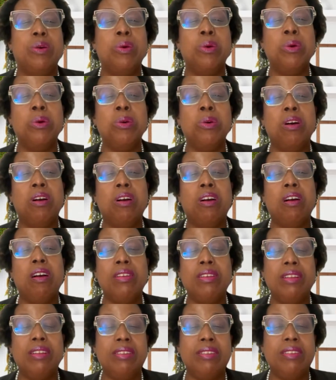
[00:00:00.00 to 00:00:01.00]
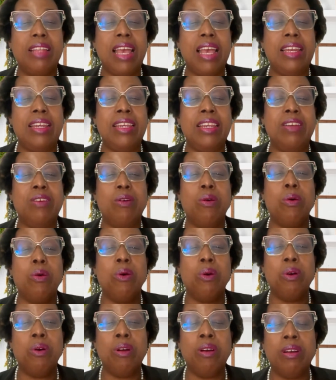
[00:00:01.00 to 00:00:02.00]
go or understanding
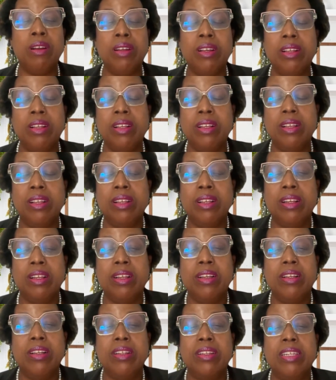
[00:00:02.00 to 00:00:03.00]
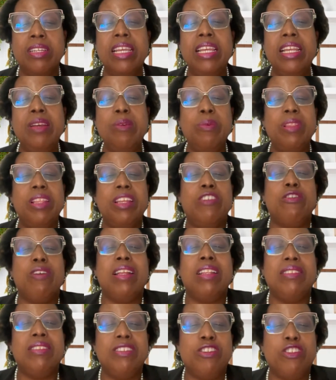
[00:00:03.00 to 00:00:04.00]
or dealing with a
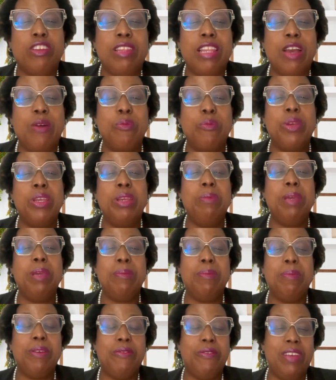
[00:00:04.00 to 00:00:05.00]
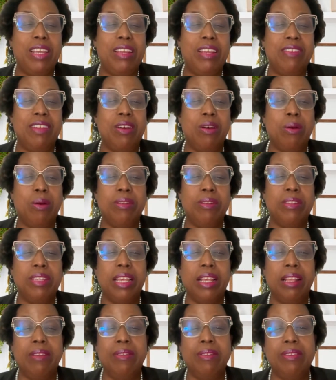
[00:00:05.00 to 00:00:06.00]
transition that we may be facing
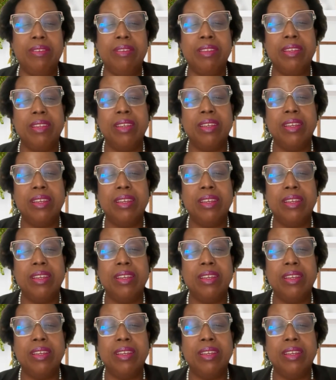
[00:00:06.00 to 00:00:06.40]
ourselves.